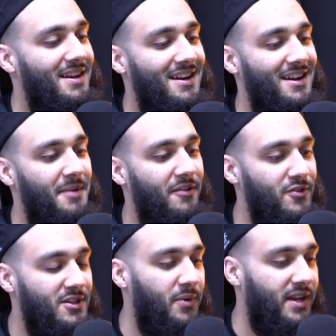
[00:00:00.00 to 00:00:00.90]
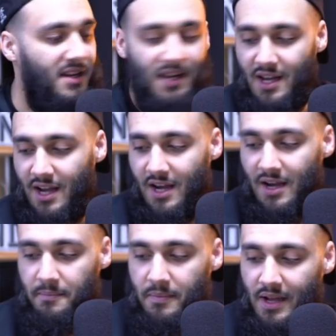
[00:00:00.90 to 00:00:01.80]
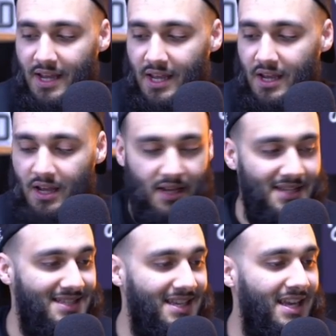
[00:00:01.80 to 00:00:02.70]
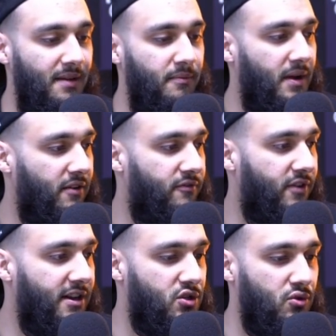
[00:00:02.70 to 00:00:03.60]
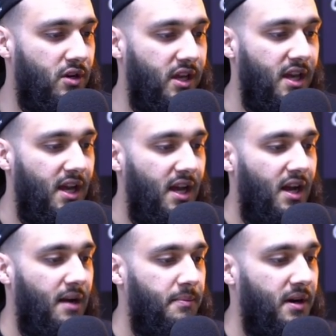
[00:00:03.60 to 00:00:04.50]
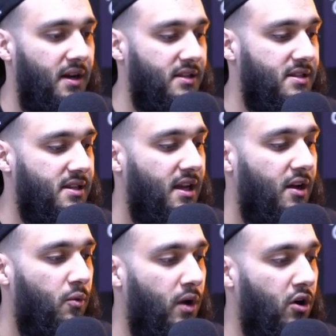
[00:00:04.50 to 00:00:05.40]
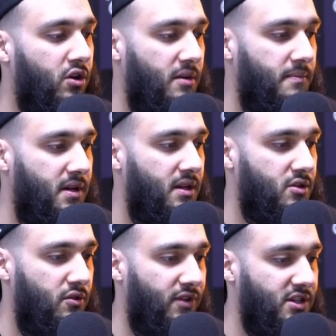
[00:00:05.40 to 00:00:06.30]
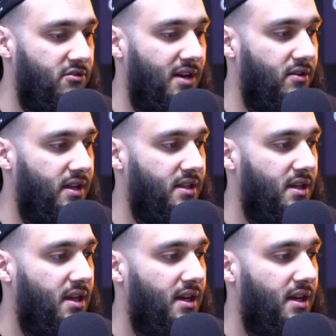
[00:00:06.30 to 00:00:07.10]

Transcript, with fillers: Mahfuj, and we're gonna see him very shortly, but welcome to Freshly Grounded,